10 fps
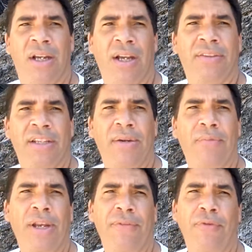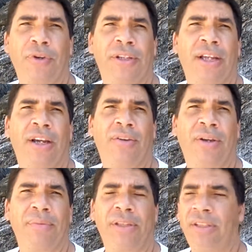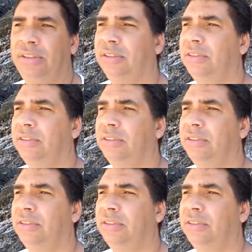think I'm ready for it now. I mean,